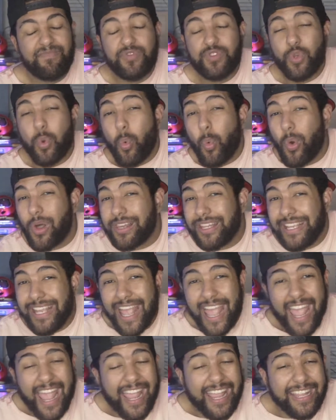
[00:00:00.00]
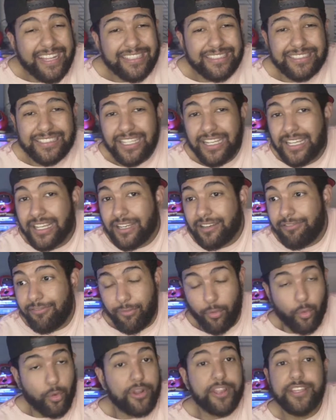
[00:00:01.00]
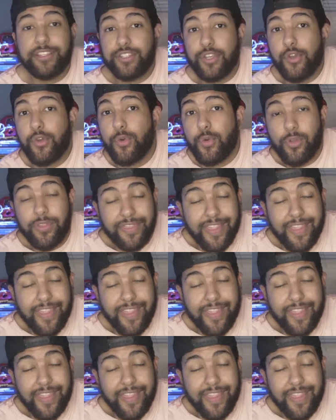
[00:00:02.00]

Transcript: 28 to 42,